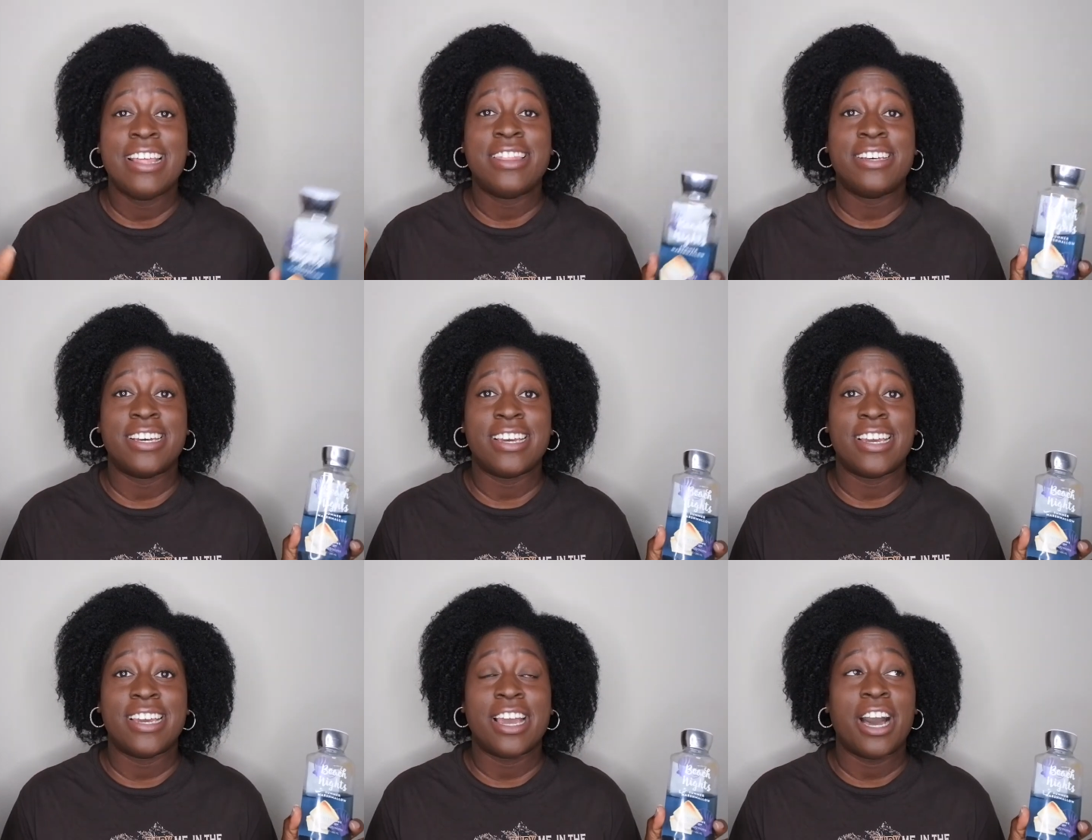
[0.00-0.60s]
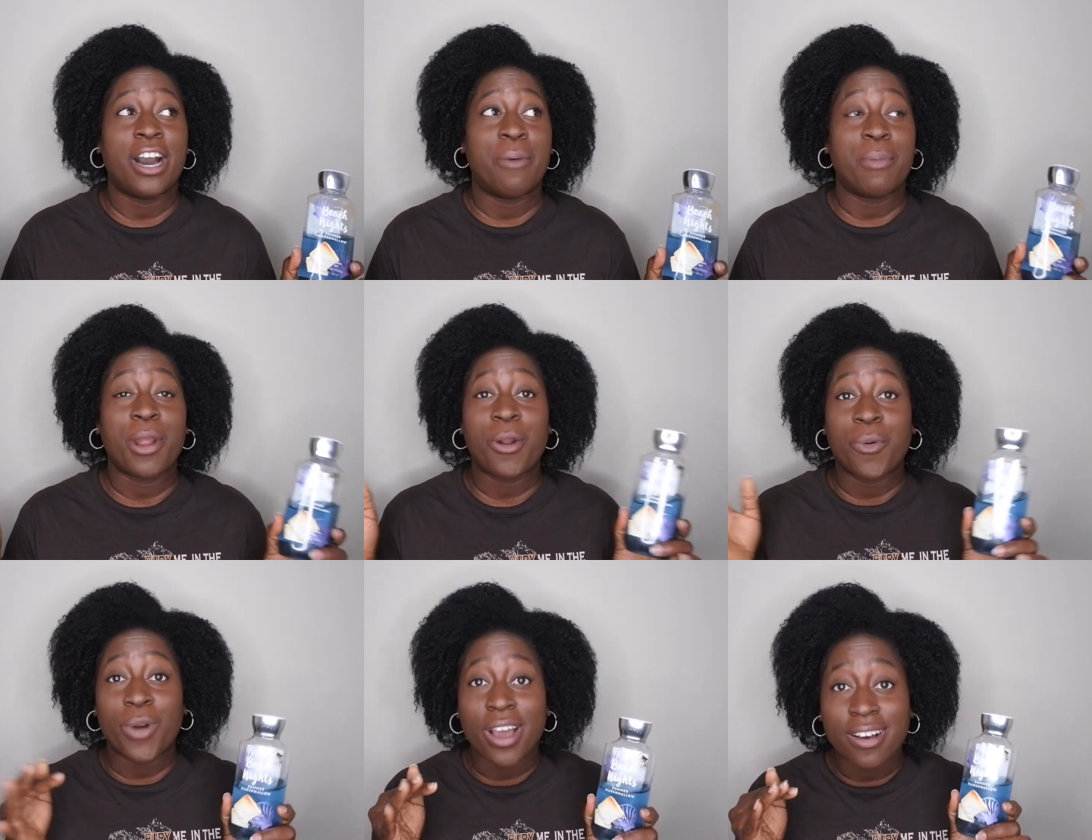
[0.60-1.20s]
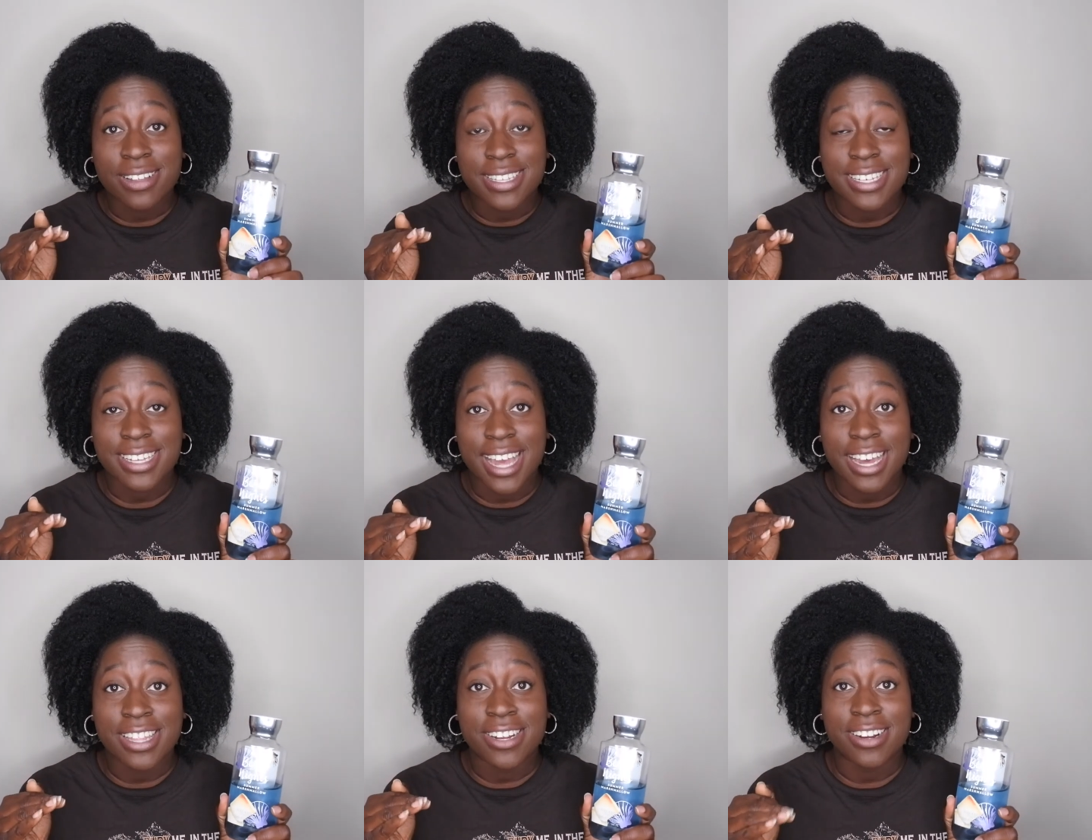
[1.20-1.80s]
They uh, pair well
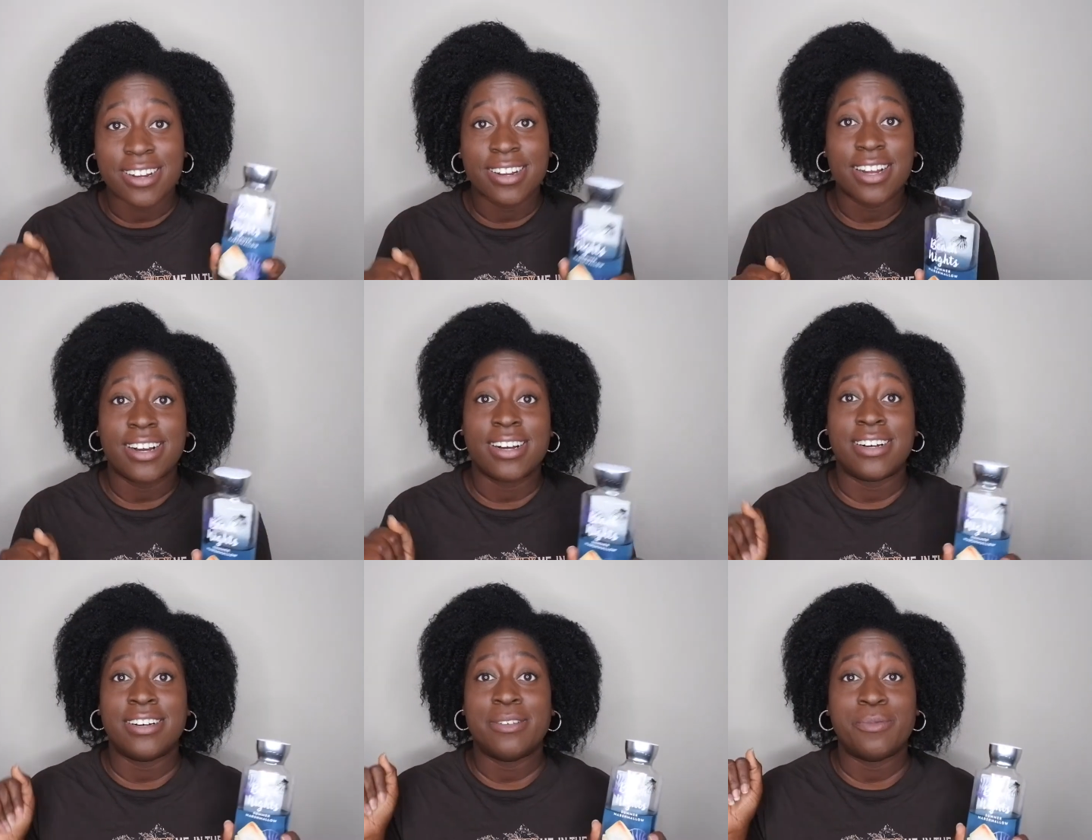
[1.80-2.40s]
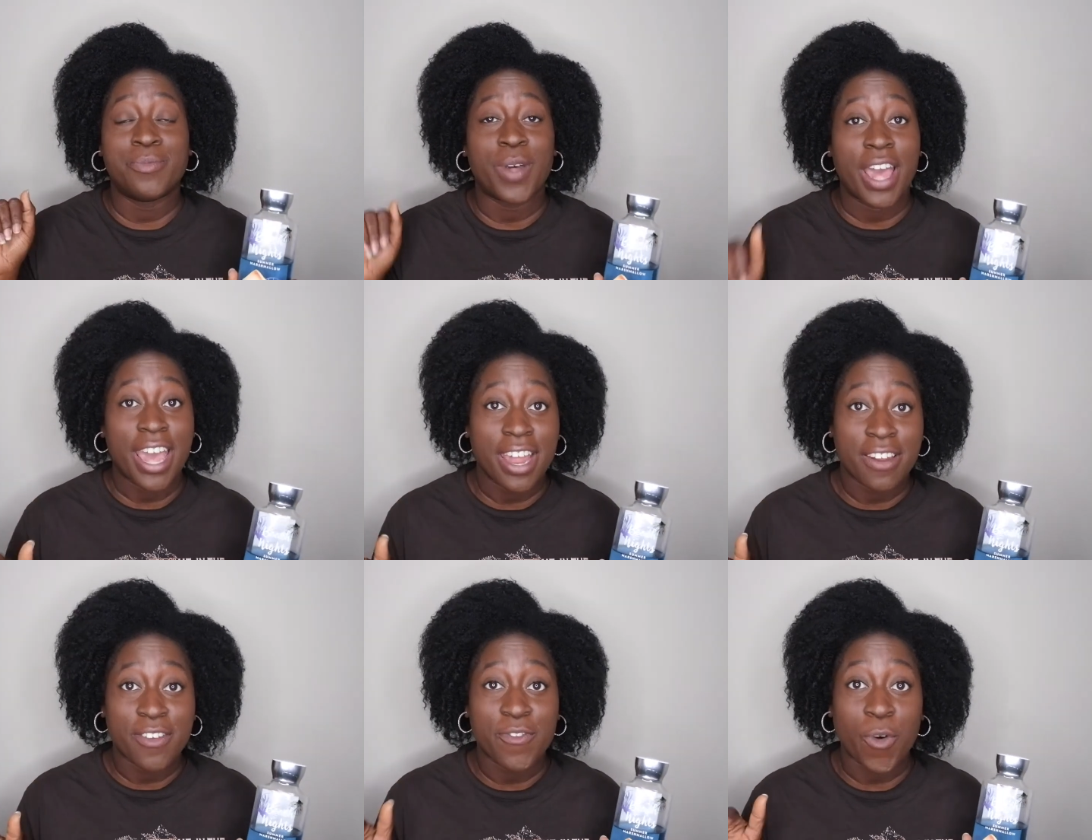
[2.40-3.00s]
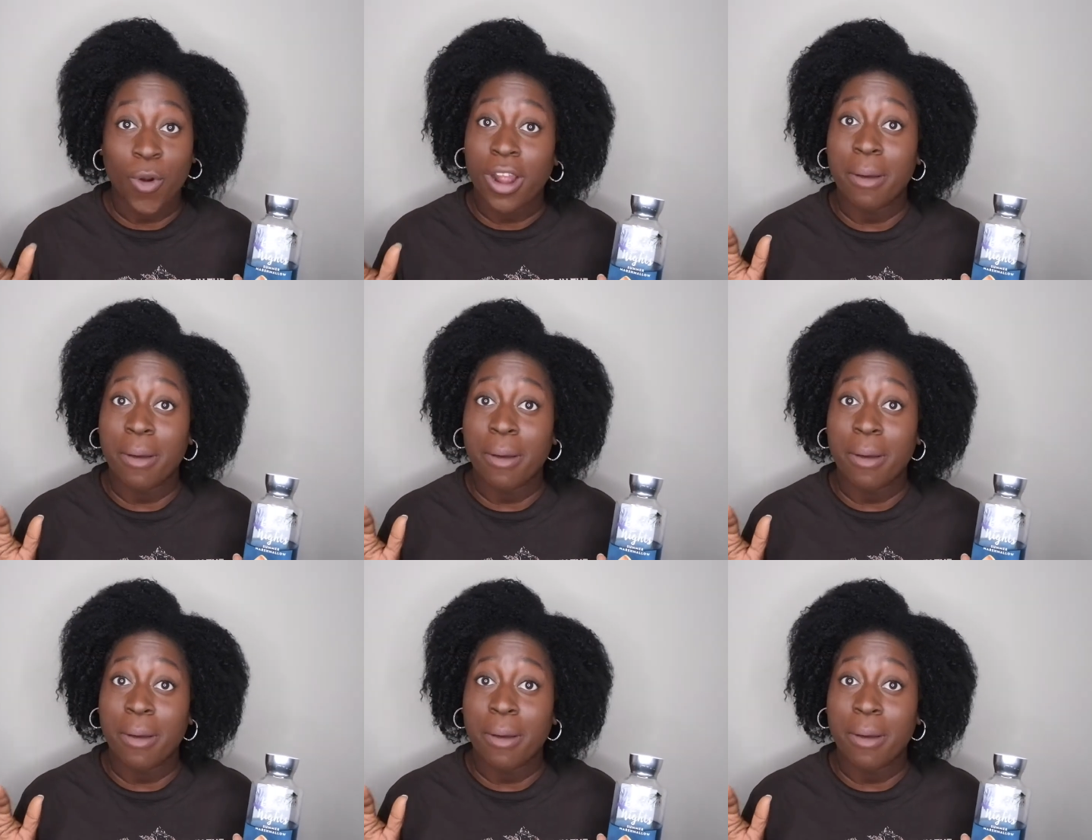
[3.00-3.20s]
together um, in for